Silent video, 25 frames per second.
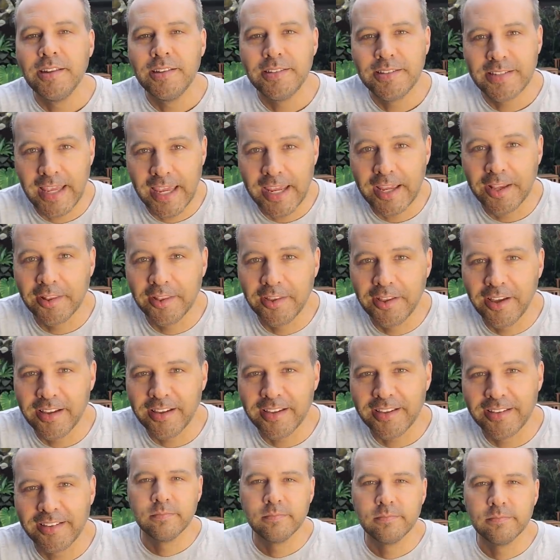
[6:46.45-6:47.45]
Take a
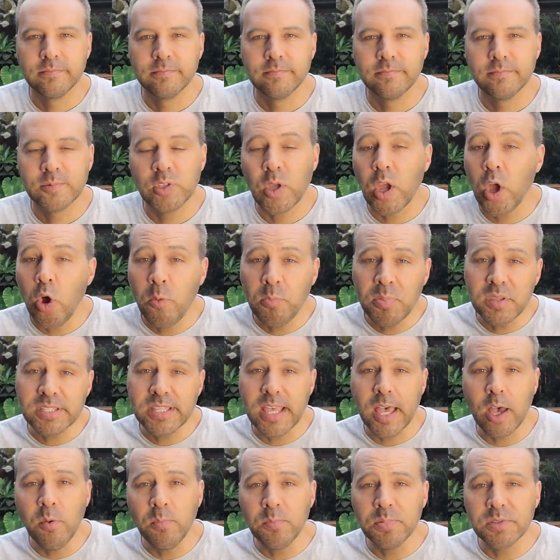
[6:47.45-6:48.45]
look. So I hope this
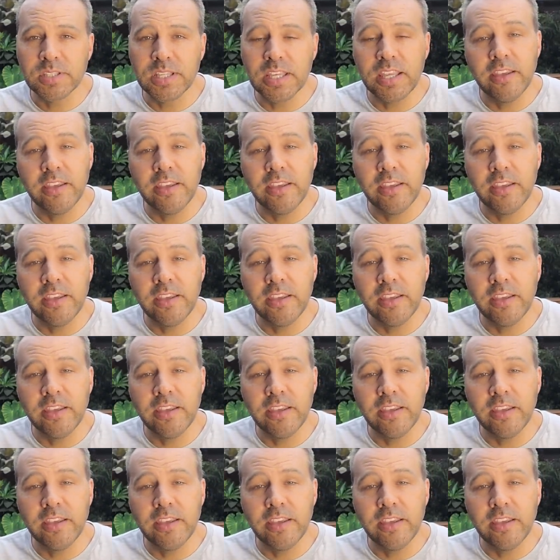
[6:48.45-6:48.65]
helps.